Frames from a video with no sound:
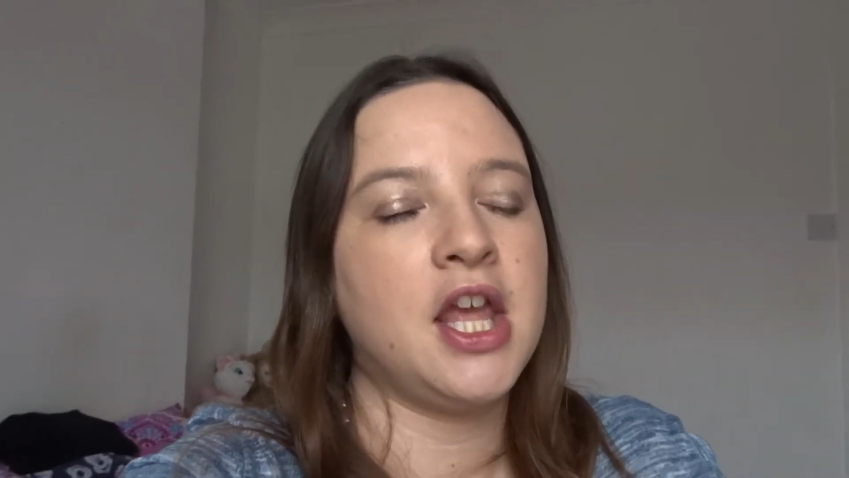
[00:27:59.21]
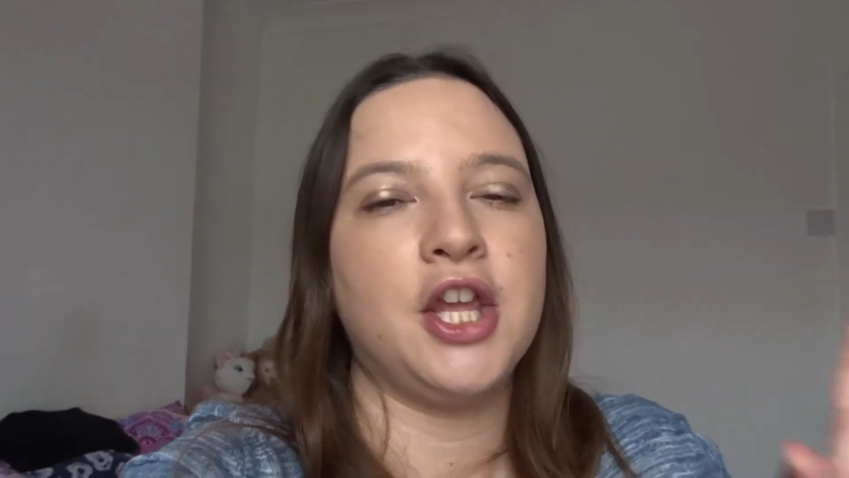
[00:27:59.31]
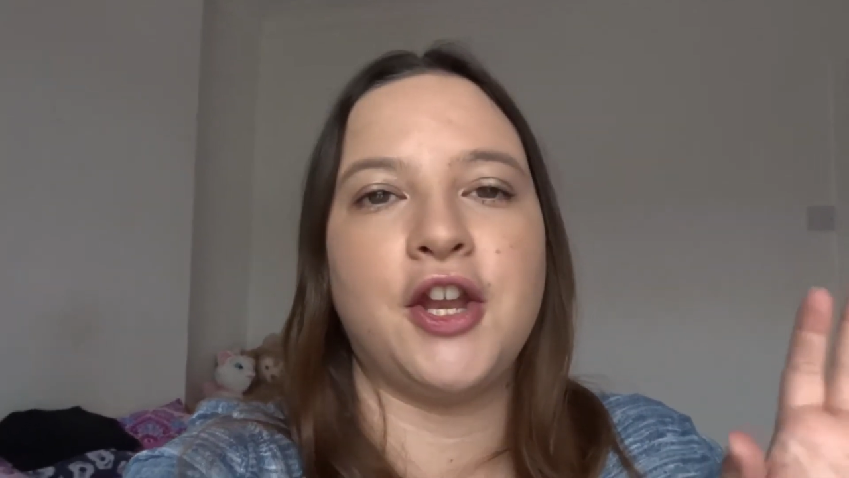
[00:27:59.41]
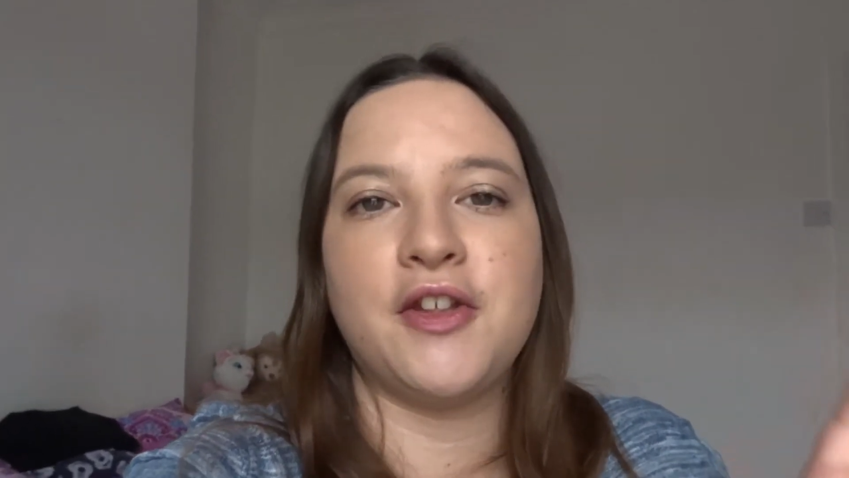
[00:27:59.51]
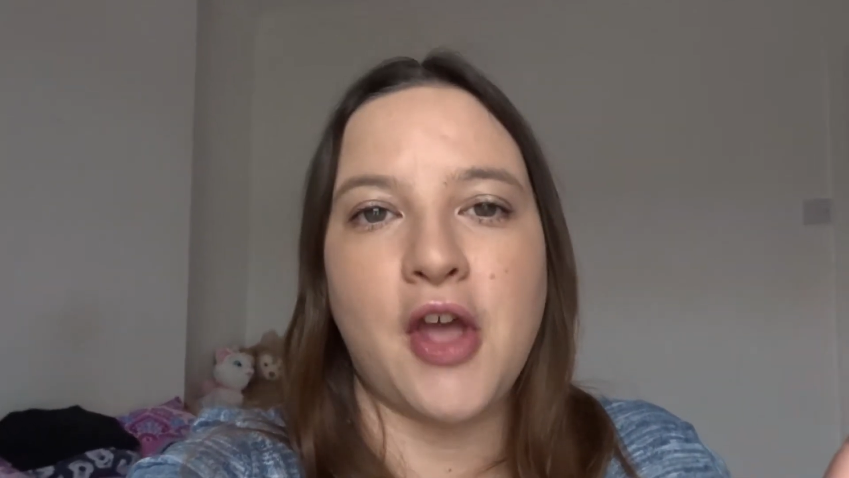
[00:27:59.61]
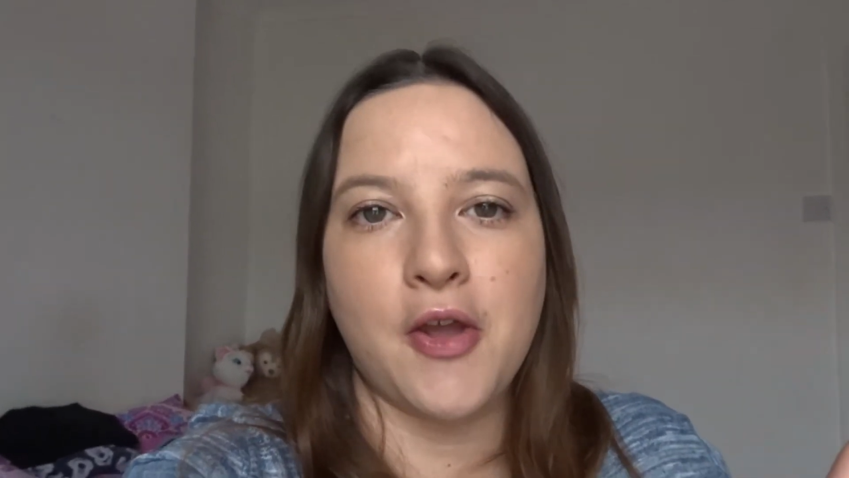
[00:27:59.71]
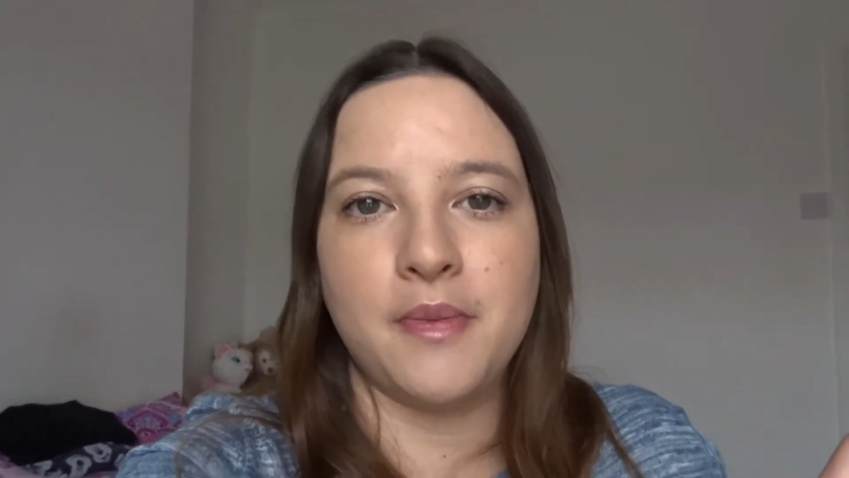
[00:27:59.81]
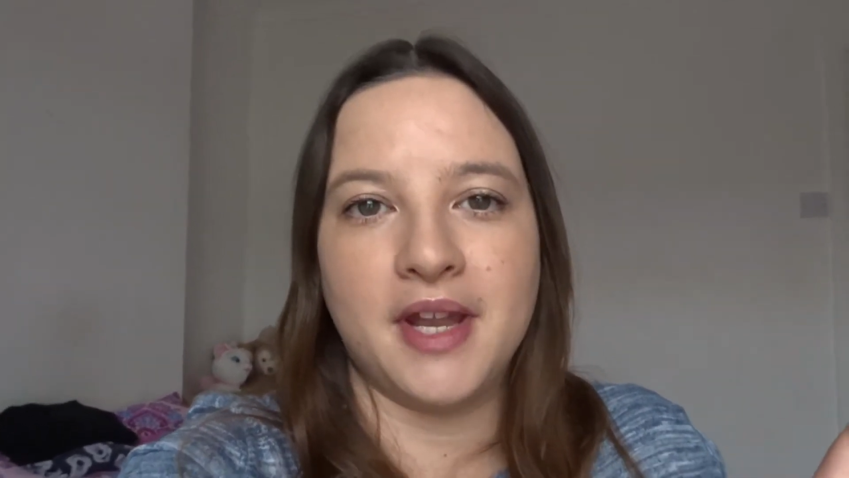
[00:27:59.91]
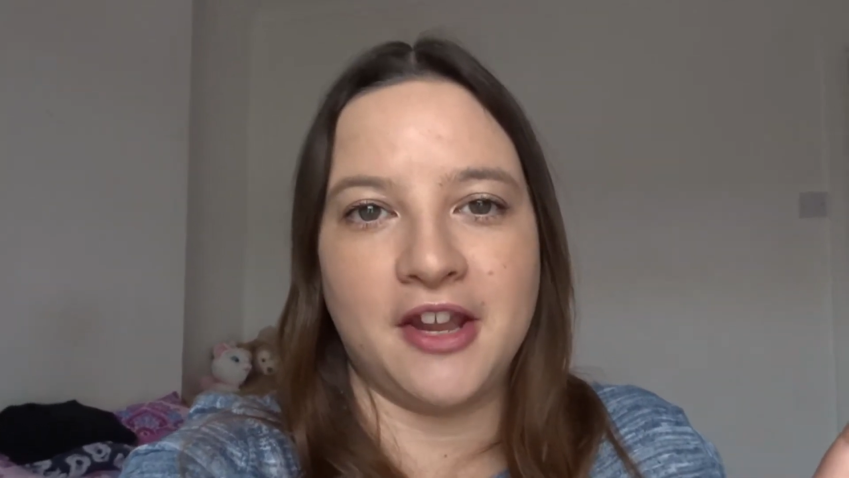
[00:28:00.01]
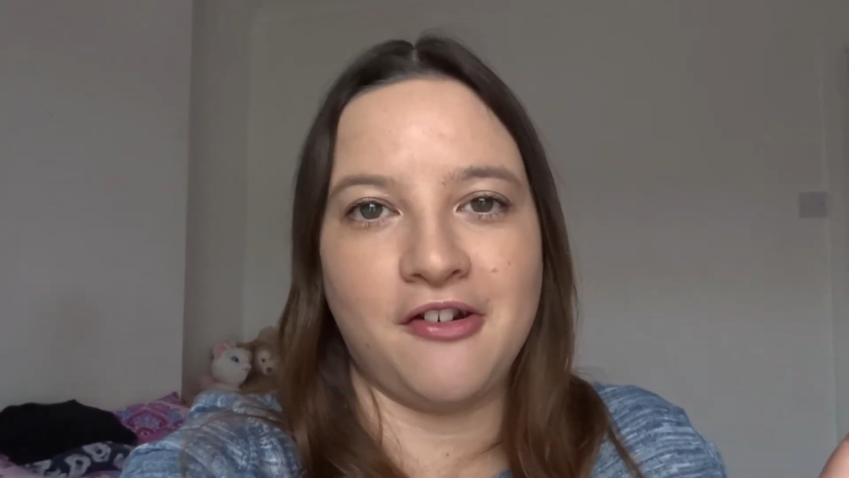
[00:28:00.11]
you know, the
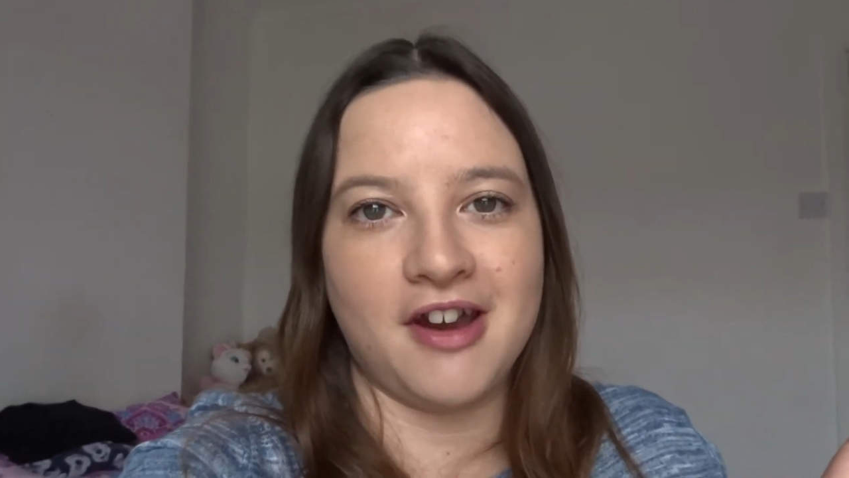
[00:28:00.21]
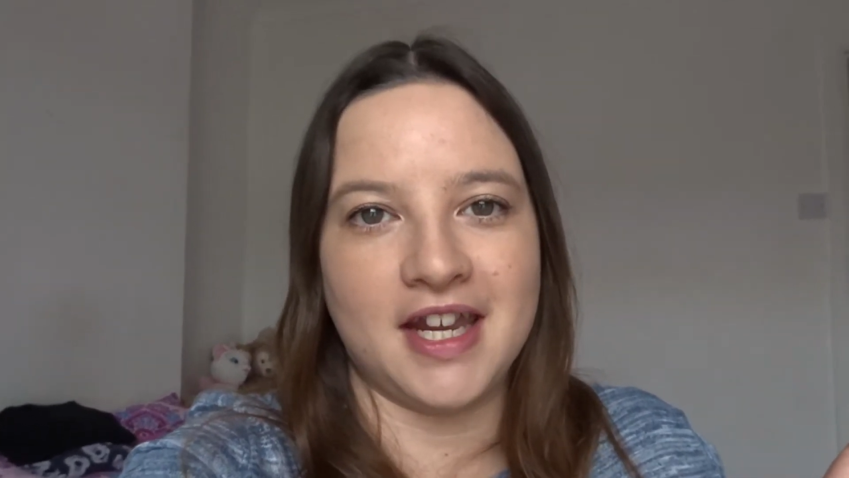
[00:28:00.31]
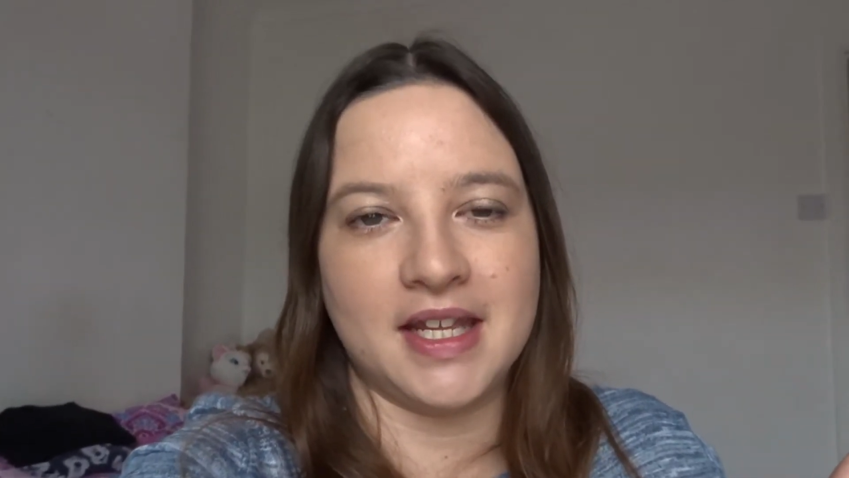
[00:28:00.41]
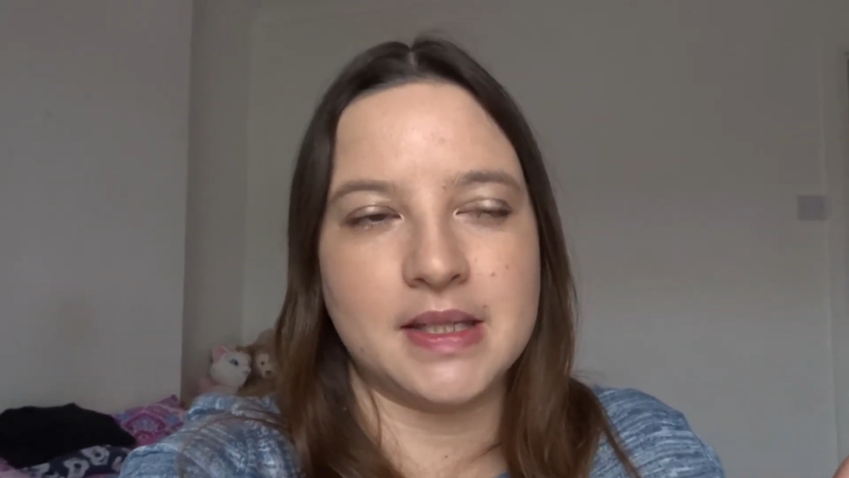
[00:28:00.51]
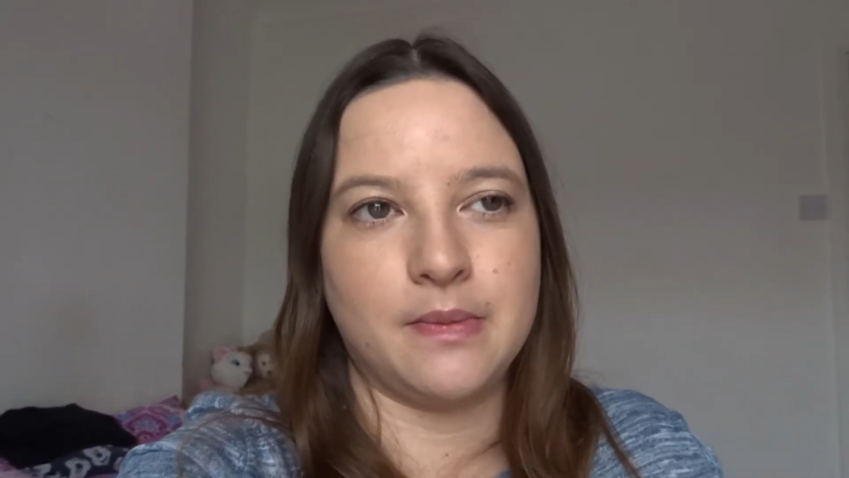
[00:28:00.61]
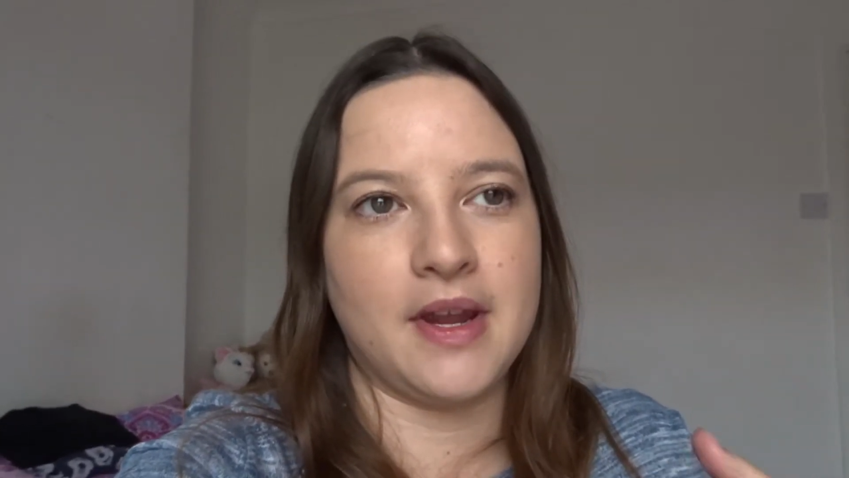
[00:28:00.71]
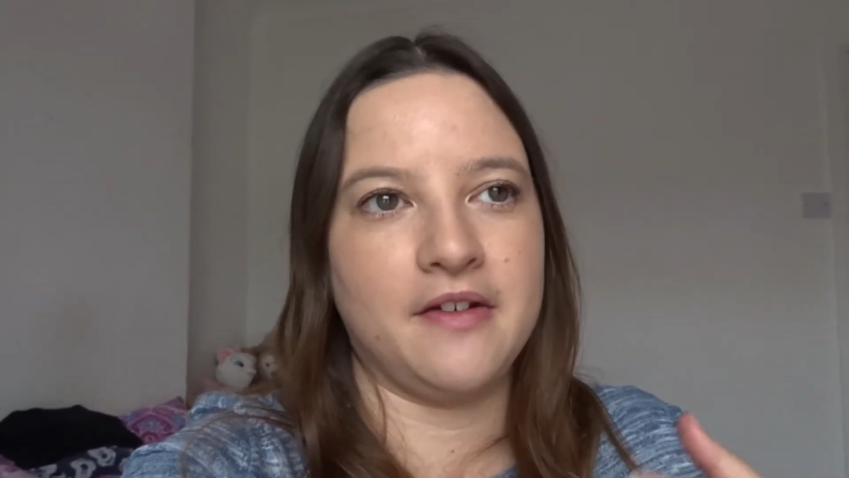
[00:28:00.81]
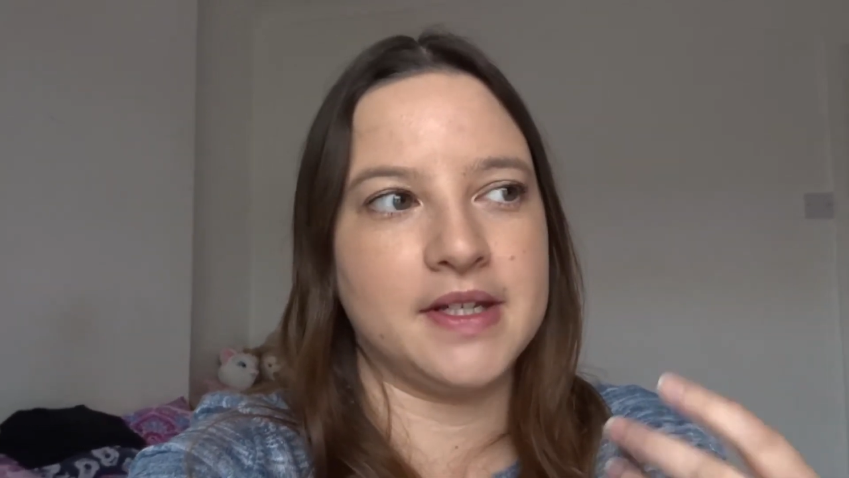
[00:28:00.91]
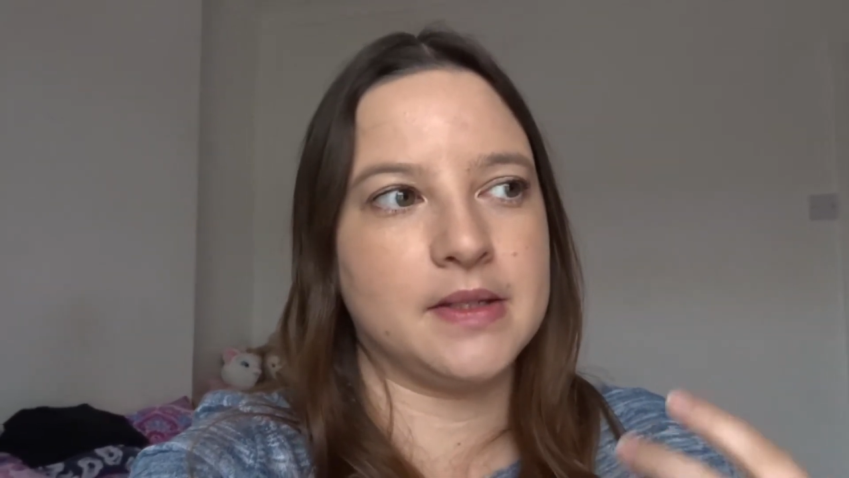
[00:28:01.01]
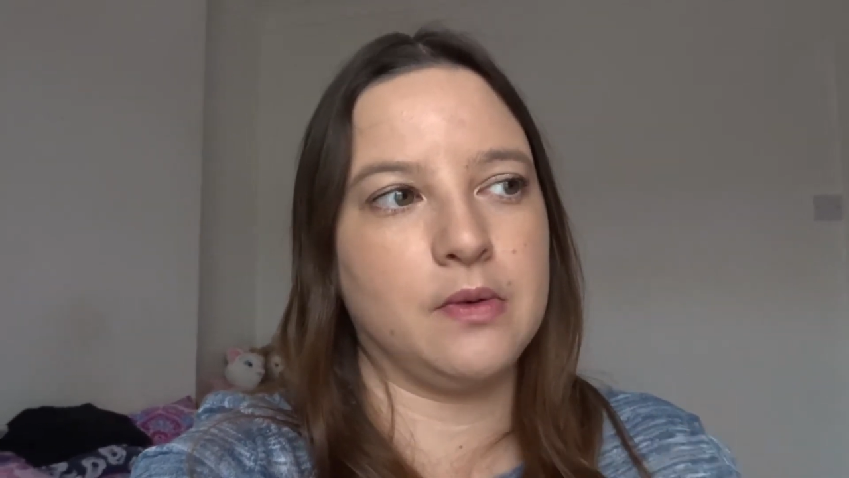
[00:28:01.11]
opening credits where
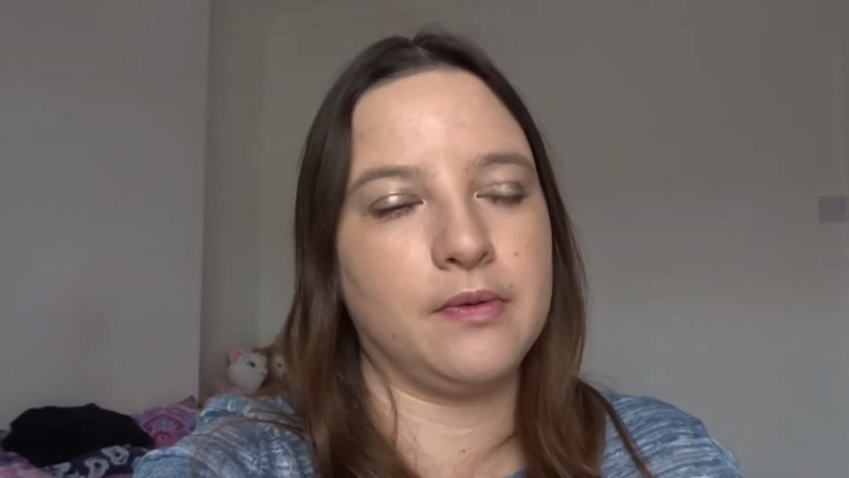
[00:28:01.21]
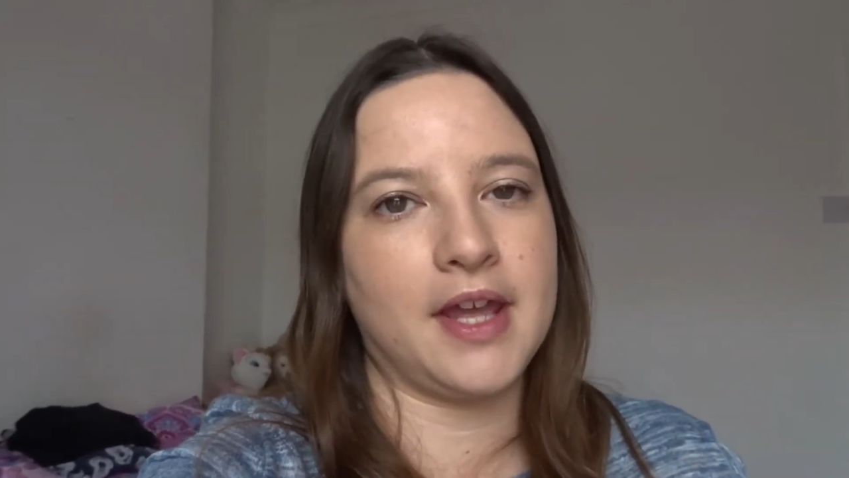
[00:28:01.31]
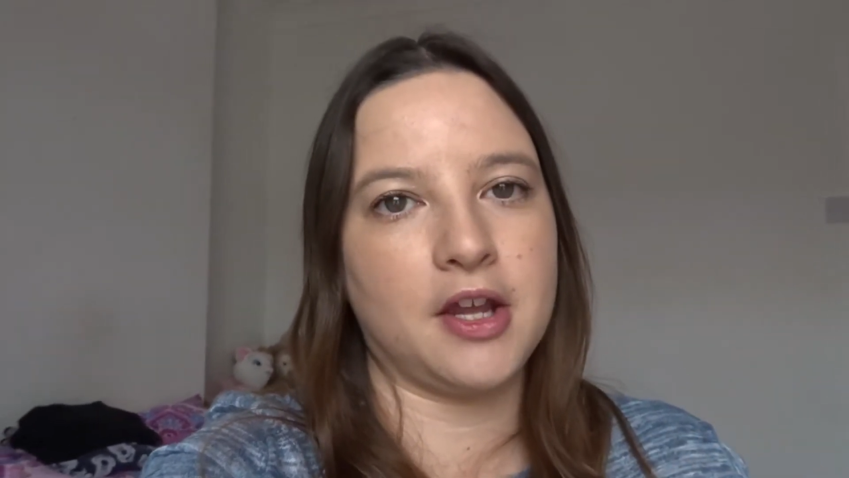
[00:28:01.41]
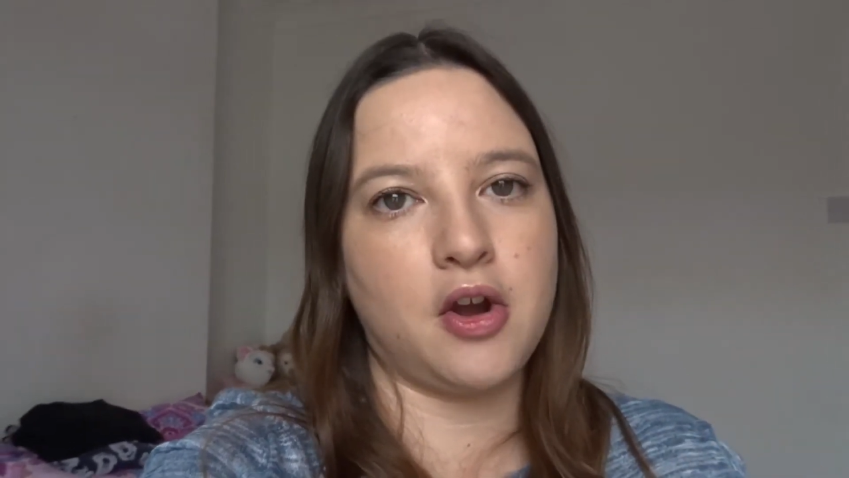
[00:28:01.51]
it's sort of like